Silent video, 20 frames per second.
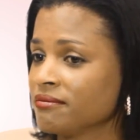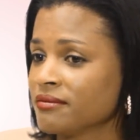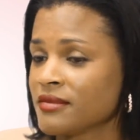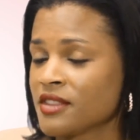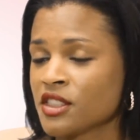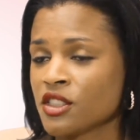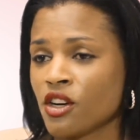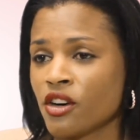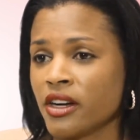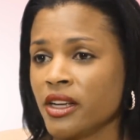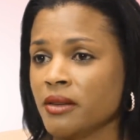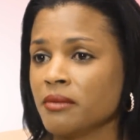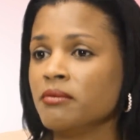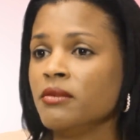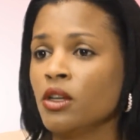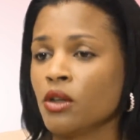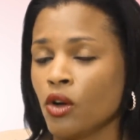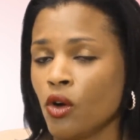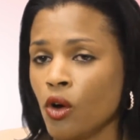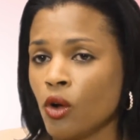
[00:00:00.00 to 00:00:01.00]
Sorry,
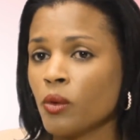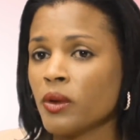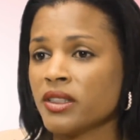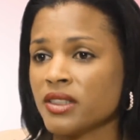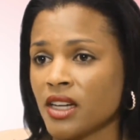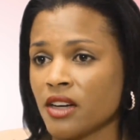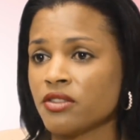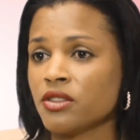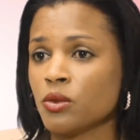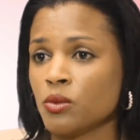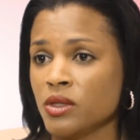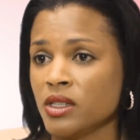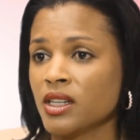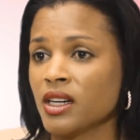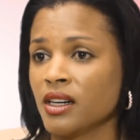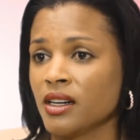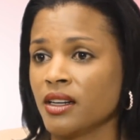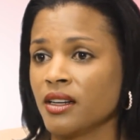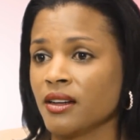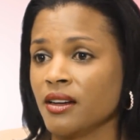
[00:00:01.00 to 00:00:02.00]
you'll always have to work
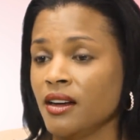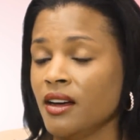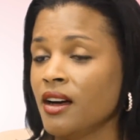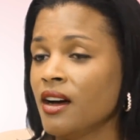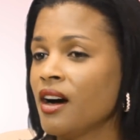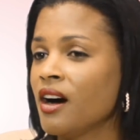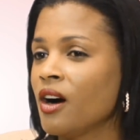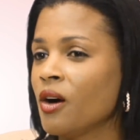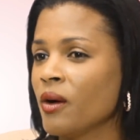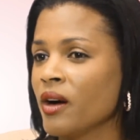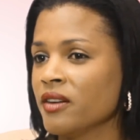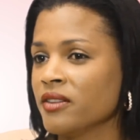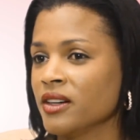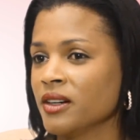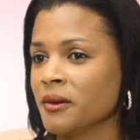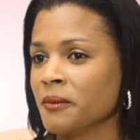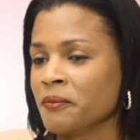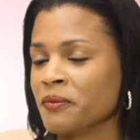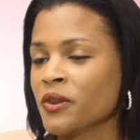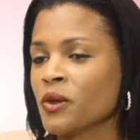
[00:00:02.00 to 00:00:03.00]
hard.
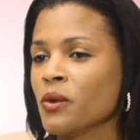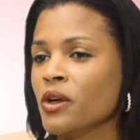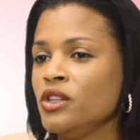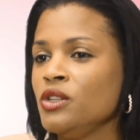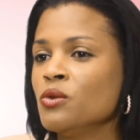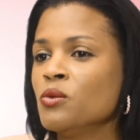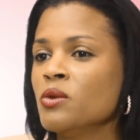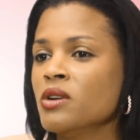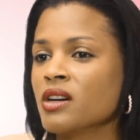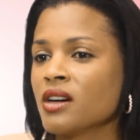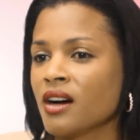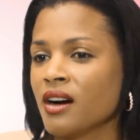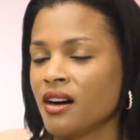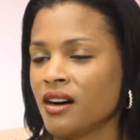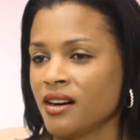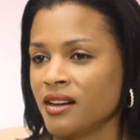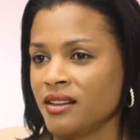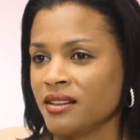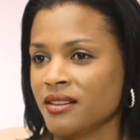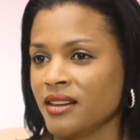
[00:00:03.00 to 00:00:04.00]
However, when you work
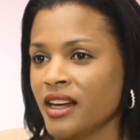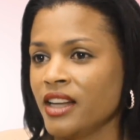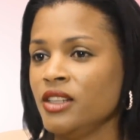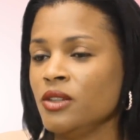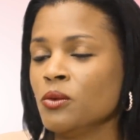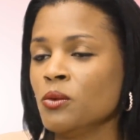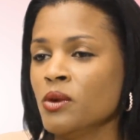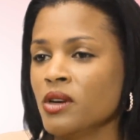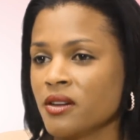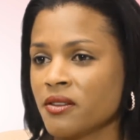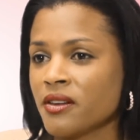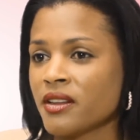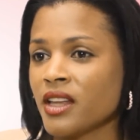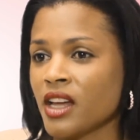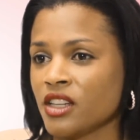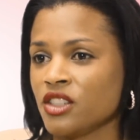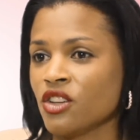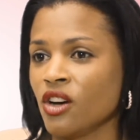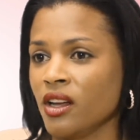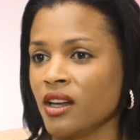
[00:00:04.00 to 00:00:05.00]
hard and you work for
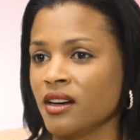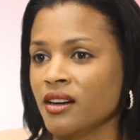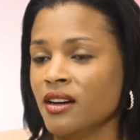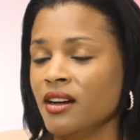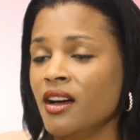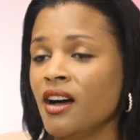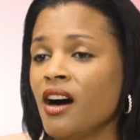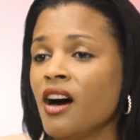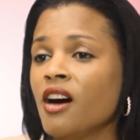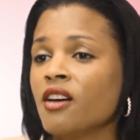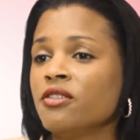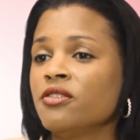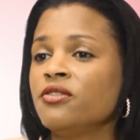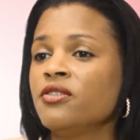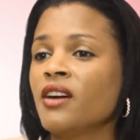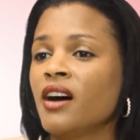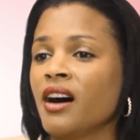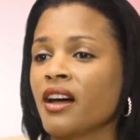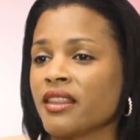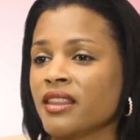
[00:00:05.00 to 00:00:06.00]
that dollar, how
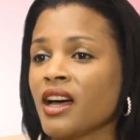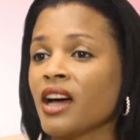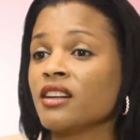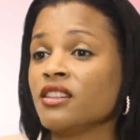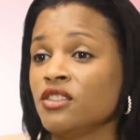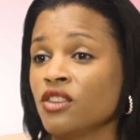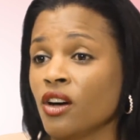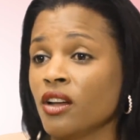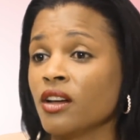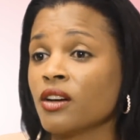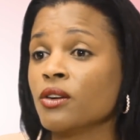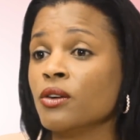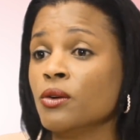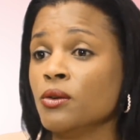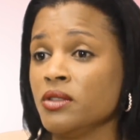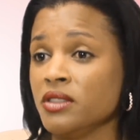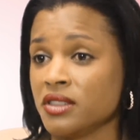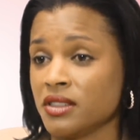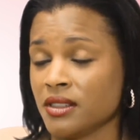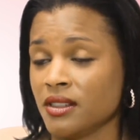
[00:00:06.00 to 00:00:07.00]
far that dollar
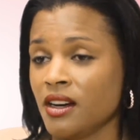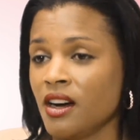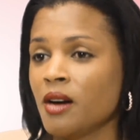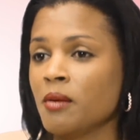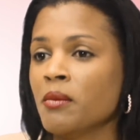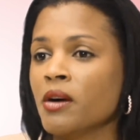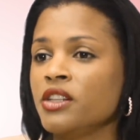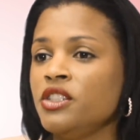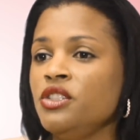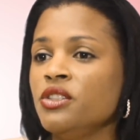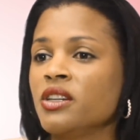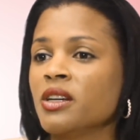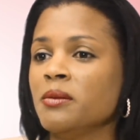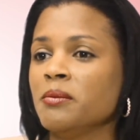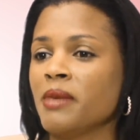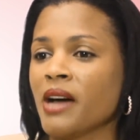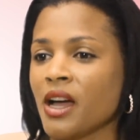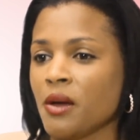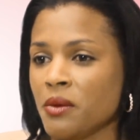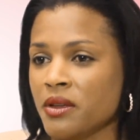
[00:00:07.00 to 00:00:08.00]
goes, how much you can
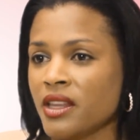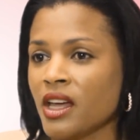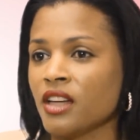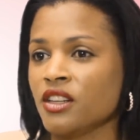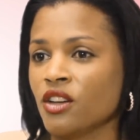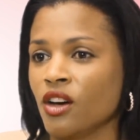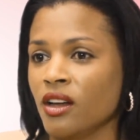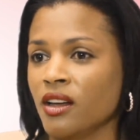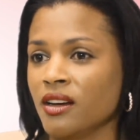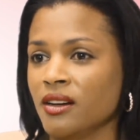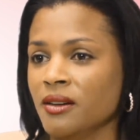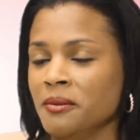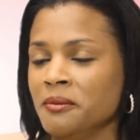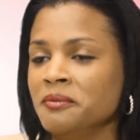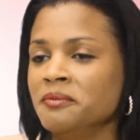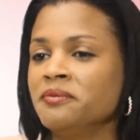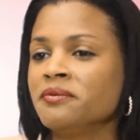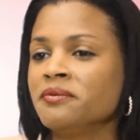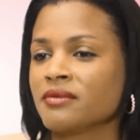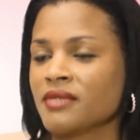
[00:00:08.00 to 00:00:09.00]
buy with that dollar
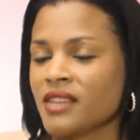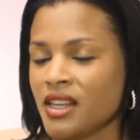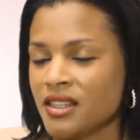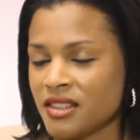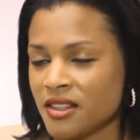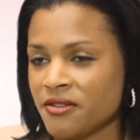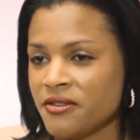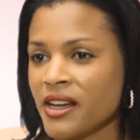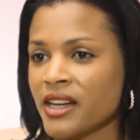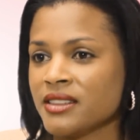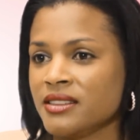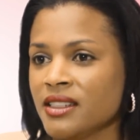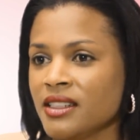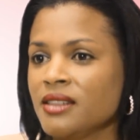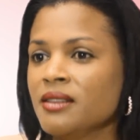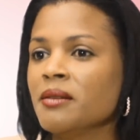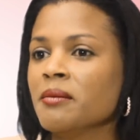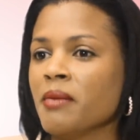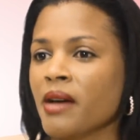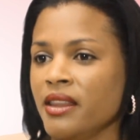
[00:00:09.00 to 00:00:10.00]
is
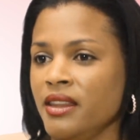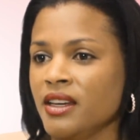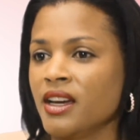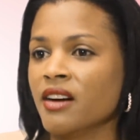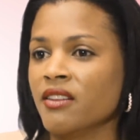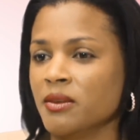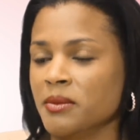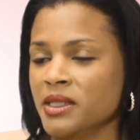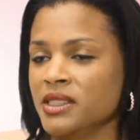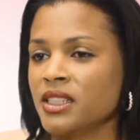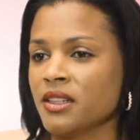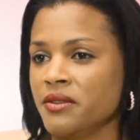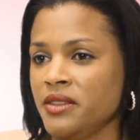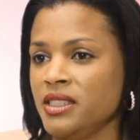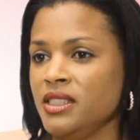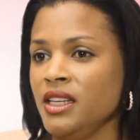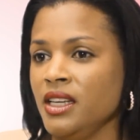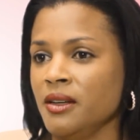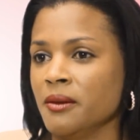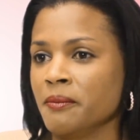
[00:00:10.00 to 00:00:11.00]
affected by the government of the
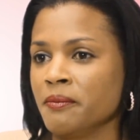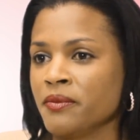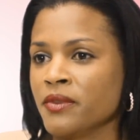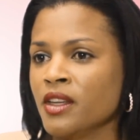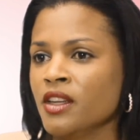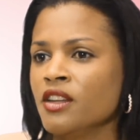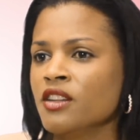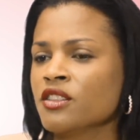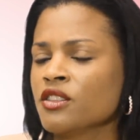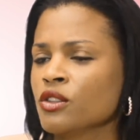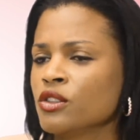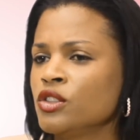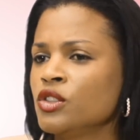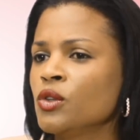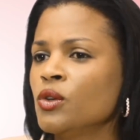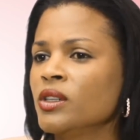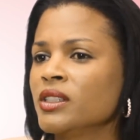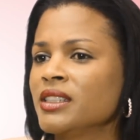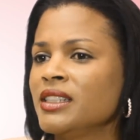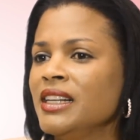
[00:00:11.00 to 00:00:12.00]
day. So
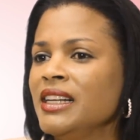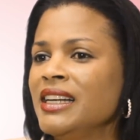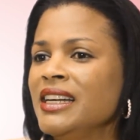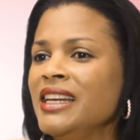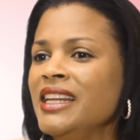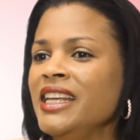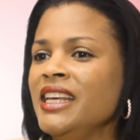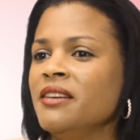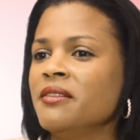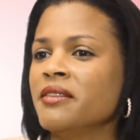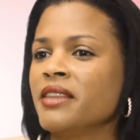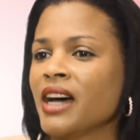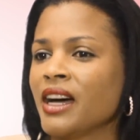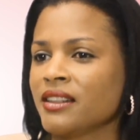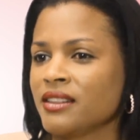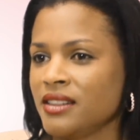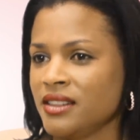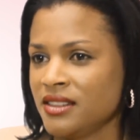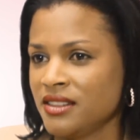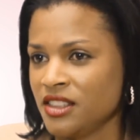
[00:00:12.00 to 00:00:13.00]
don't leave
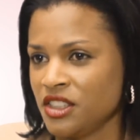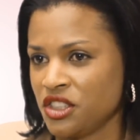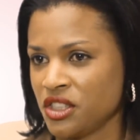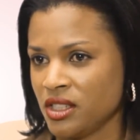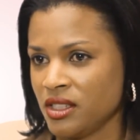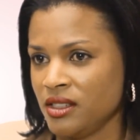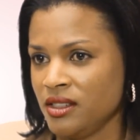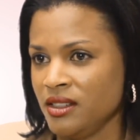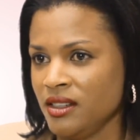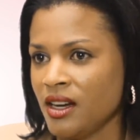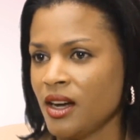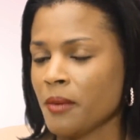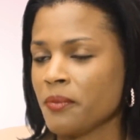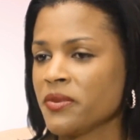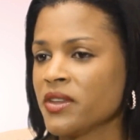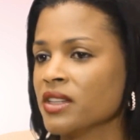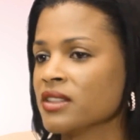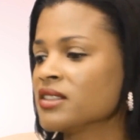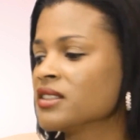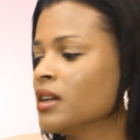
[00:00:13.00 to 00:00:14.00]
that decision up
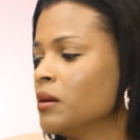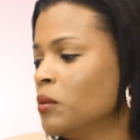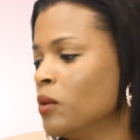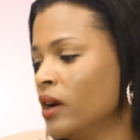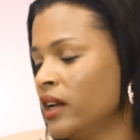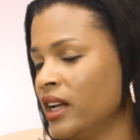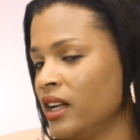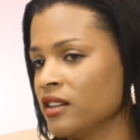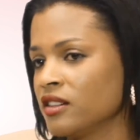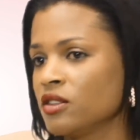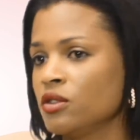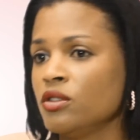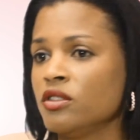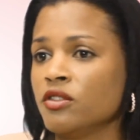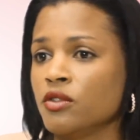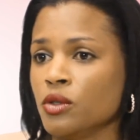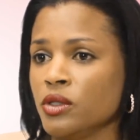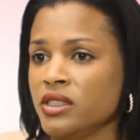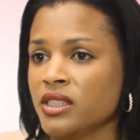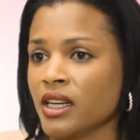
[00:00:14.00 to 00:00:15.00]
to someone else who's
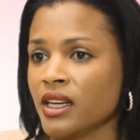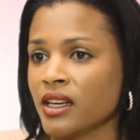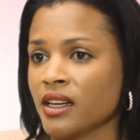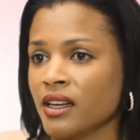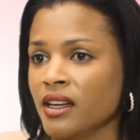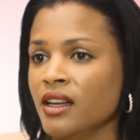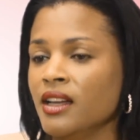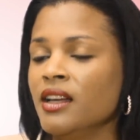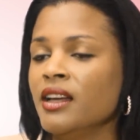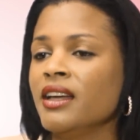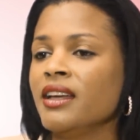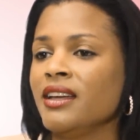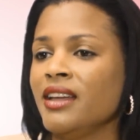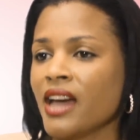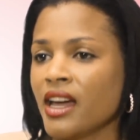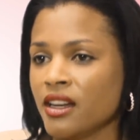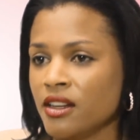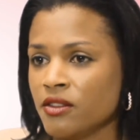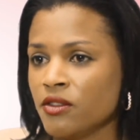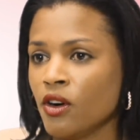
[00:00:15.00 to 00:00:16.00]
voting.
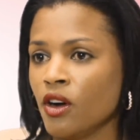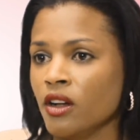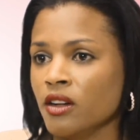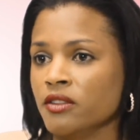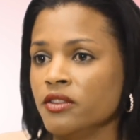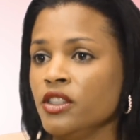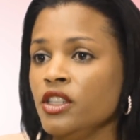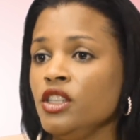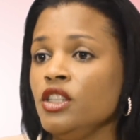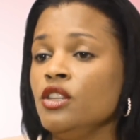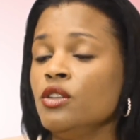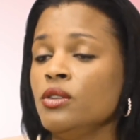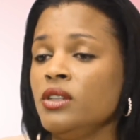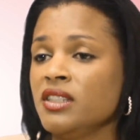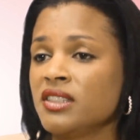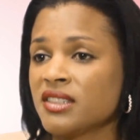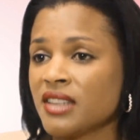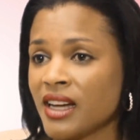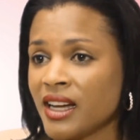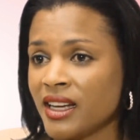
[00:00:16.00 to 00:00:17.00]
Get involved. You
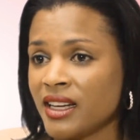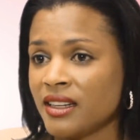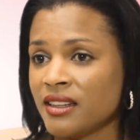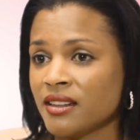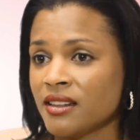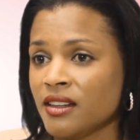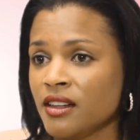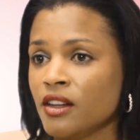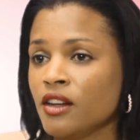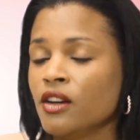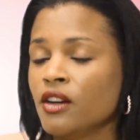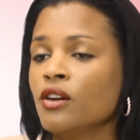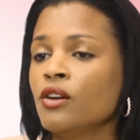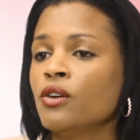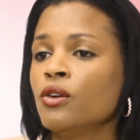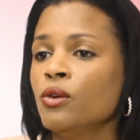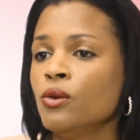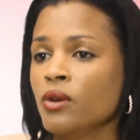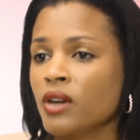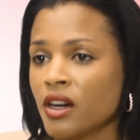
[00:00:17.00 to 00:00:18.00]
decide
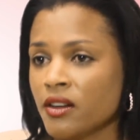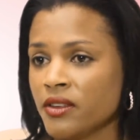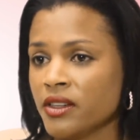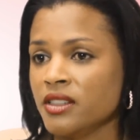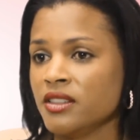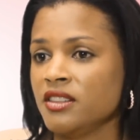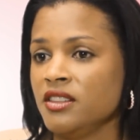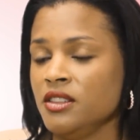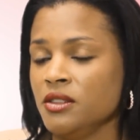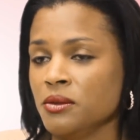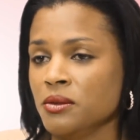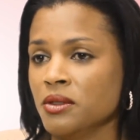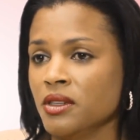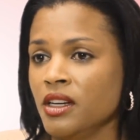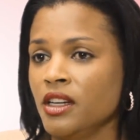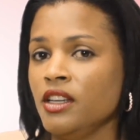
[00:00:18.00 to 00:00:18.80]
who governs you.